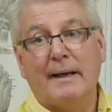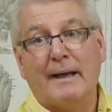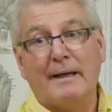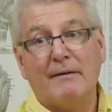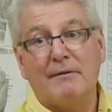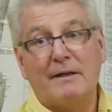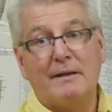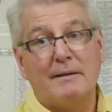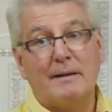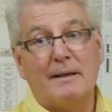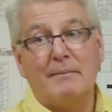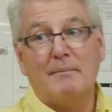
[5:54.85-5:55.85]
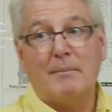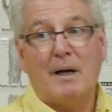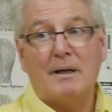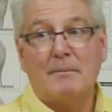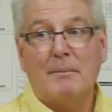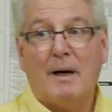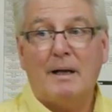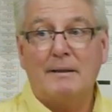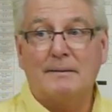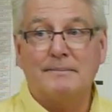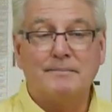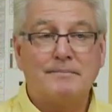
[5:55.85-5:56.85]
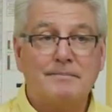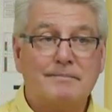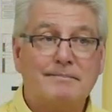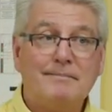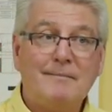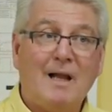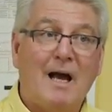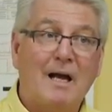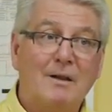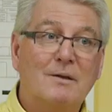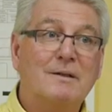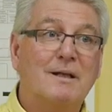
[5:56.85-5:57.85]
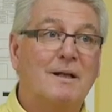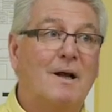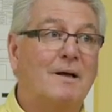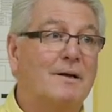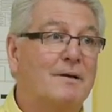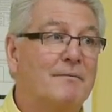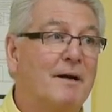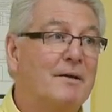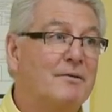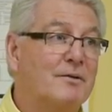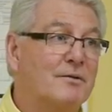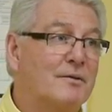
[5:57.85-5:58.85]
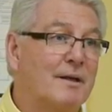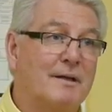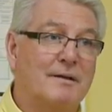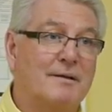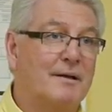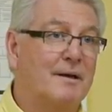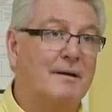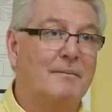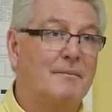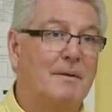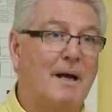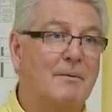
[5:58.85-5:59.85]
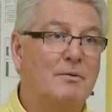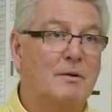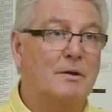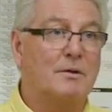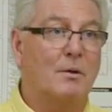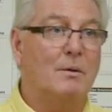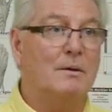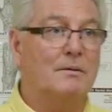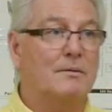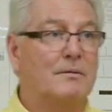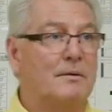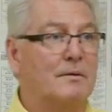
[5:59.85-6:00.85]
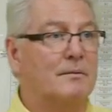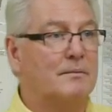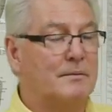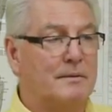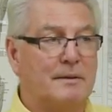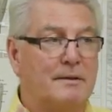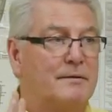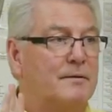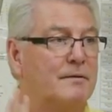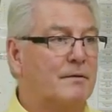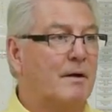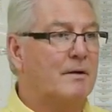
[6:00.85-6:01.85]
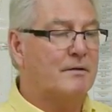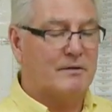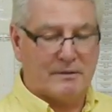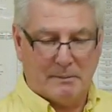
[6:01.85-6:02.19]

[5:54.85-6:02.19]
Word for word: And even in, in Baden-Baden, I looked at a lot of devices that um, absolutely told us, you know, this is the greatest thing.